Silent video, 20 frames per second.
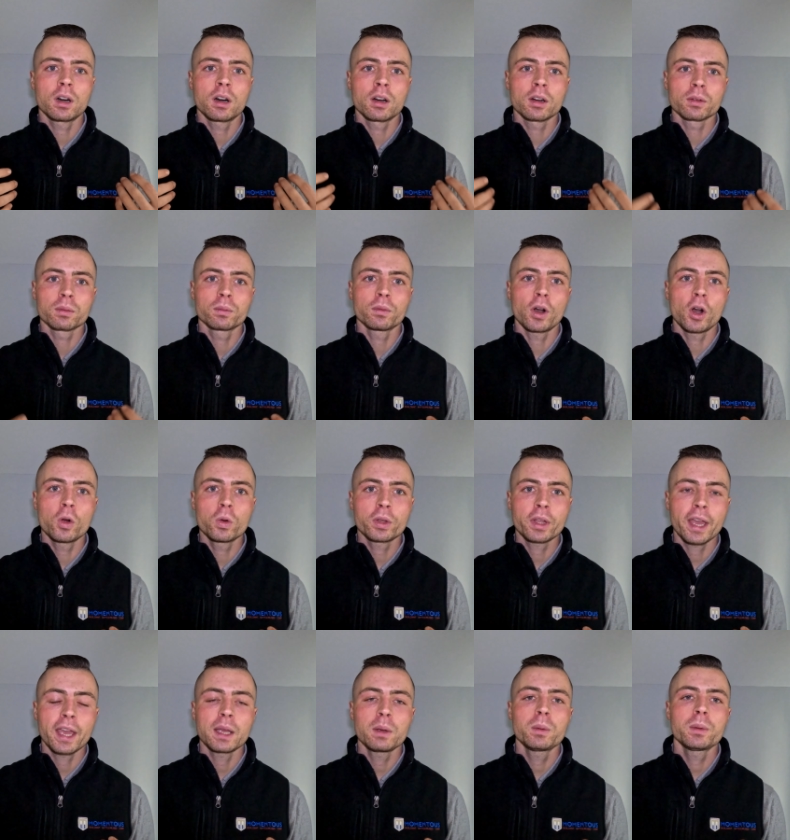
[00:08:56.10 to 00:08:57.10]
are
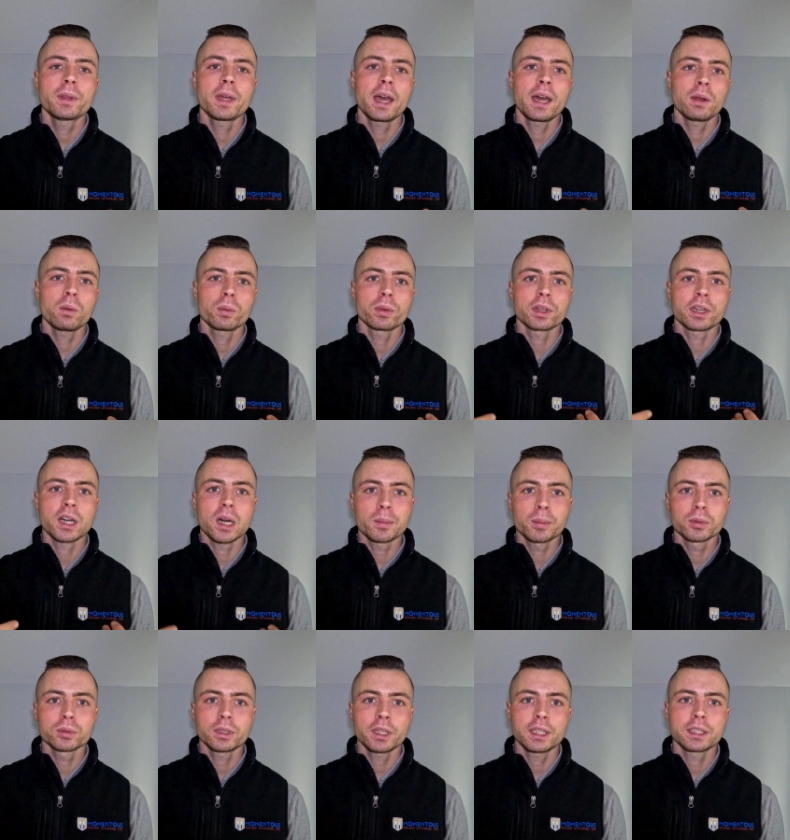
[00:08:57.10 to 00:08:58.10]
okay with that with a
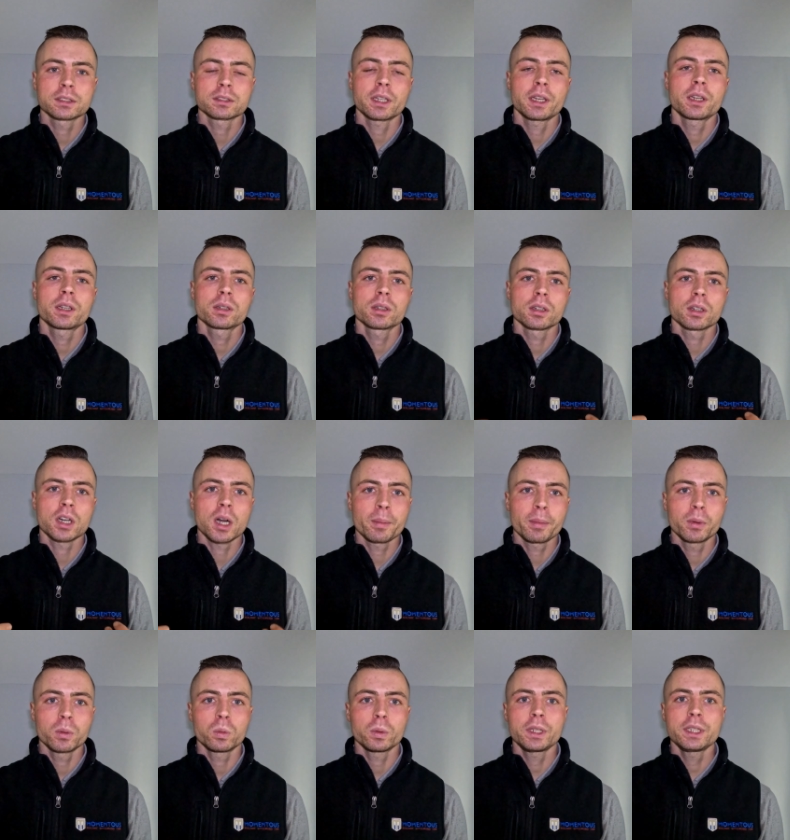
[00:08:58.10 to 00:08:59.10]
couple days later or a
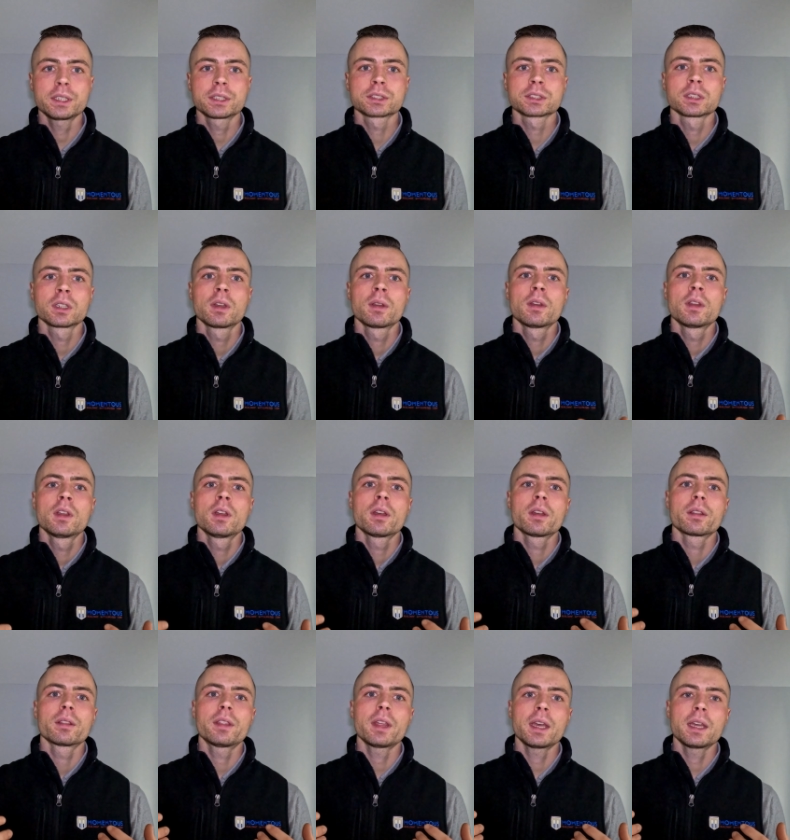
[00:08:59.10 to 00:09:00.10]
couple weeks,
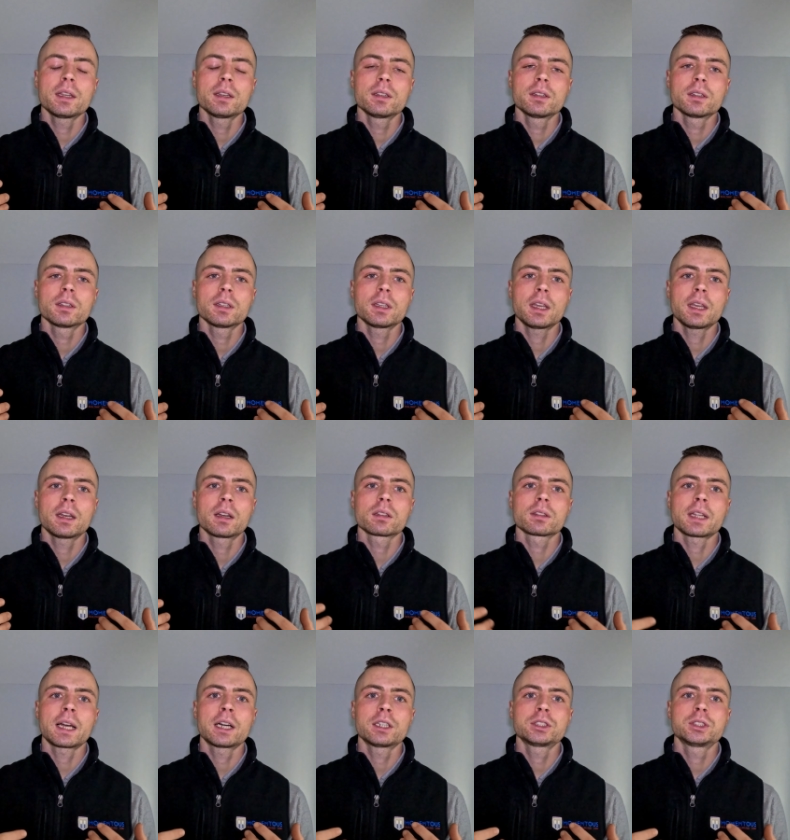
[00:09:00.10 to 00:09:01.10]
then it
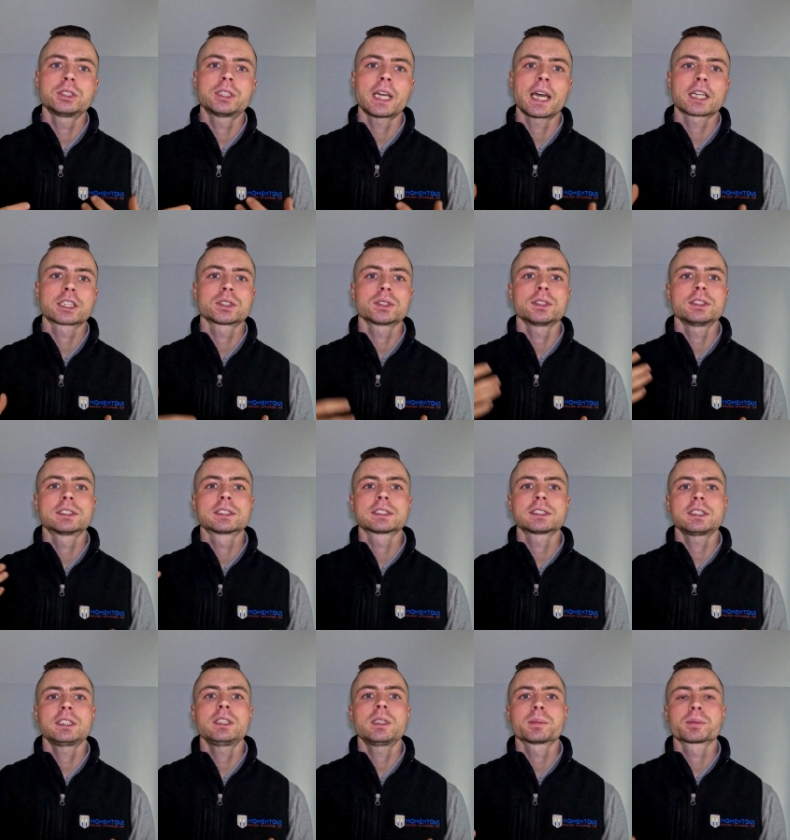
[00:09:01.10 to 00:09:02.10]
allows you to actually
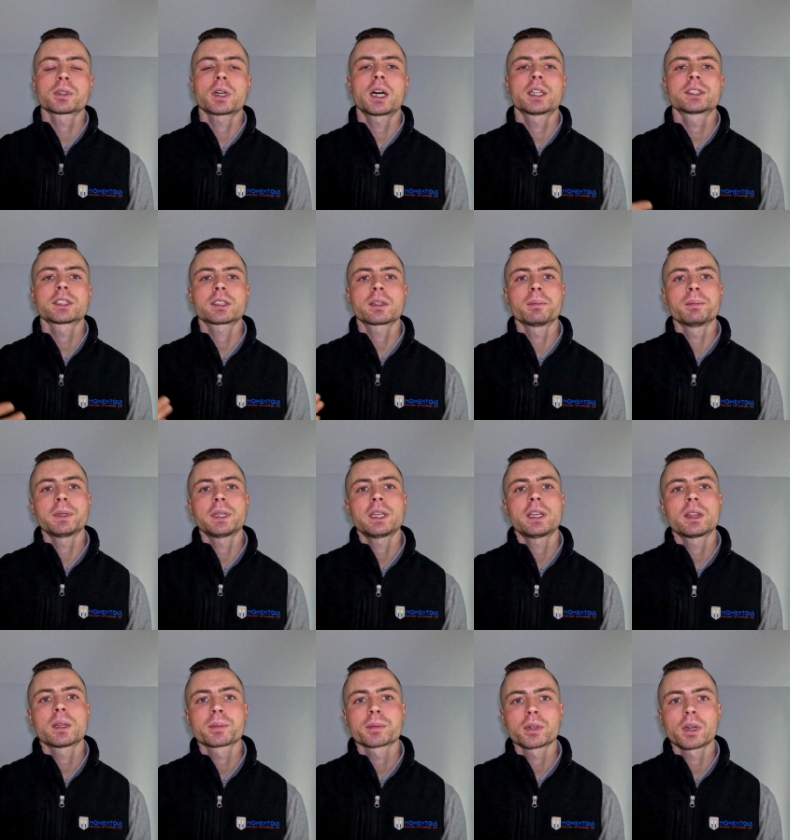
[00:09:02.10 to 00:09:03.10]
see the project and be
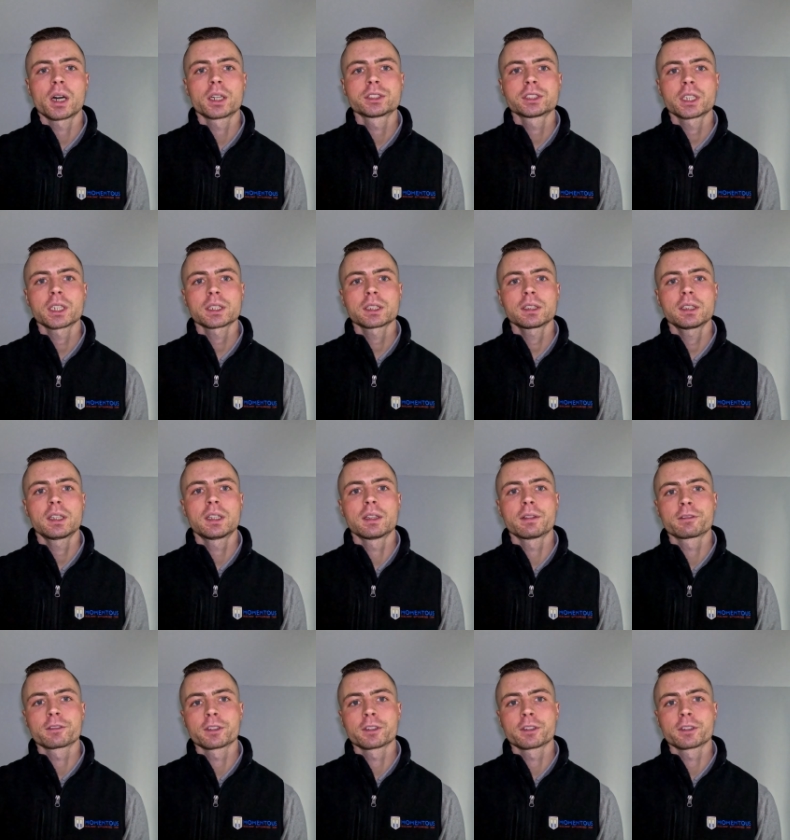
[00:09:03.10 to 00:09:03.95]
in the project and the